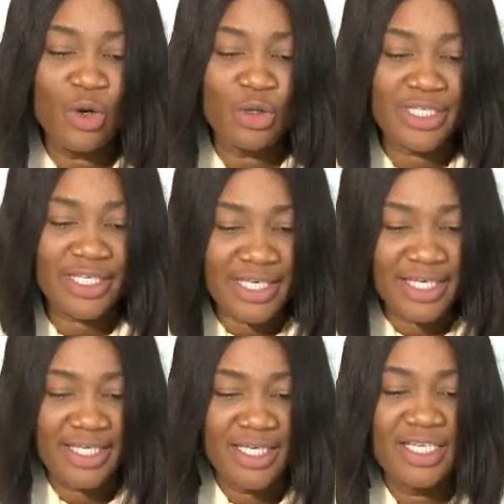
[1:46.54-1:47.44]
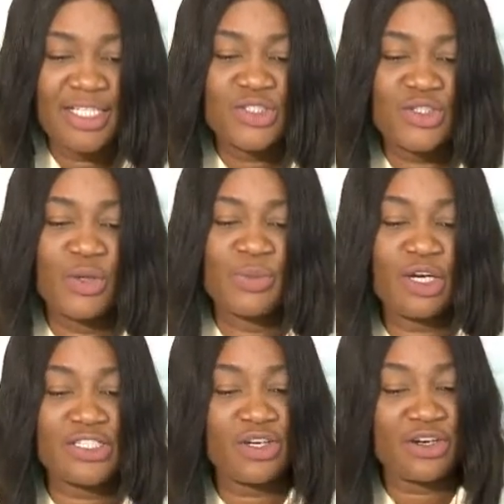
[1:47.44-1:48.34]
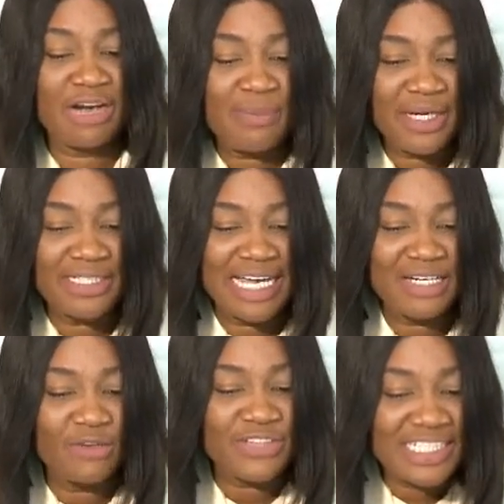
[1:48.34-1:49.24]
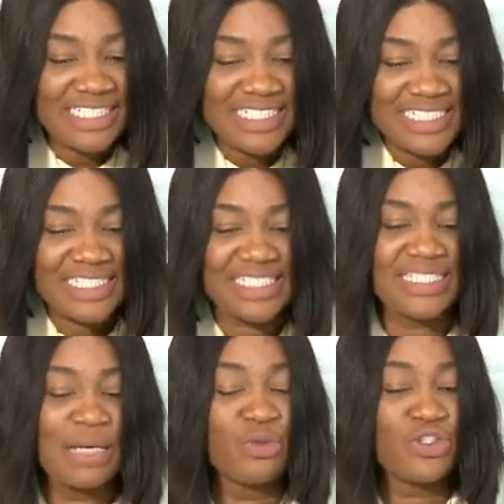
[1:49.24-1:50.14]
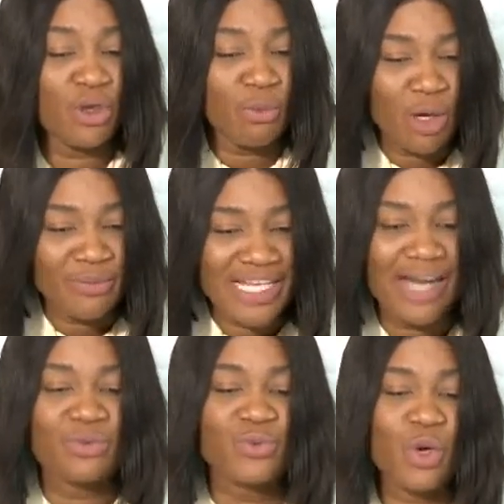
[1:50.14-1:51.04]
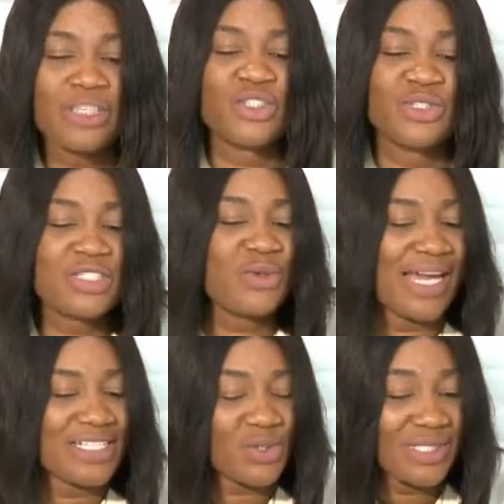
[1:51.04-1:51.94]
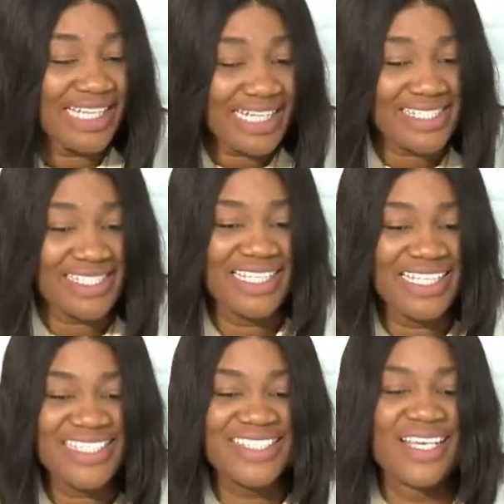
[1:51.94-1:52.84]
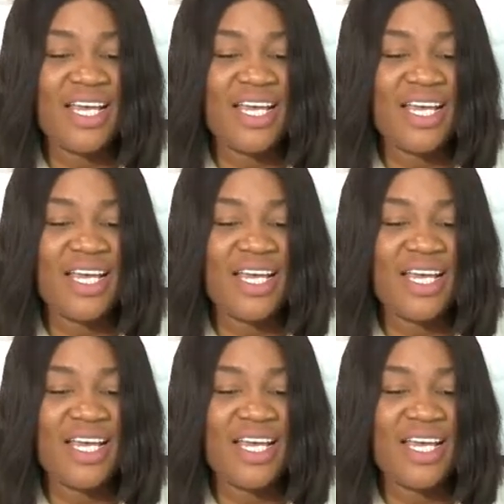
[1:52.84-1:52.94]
Okay, so because your grandpa died of kidney disease, what you need to isolate is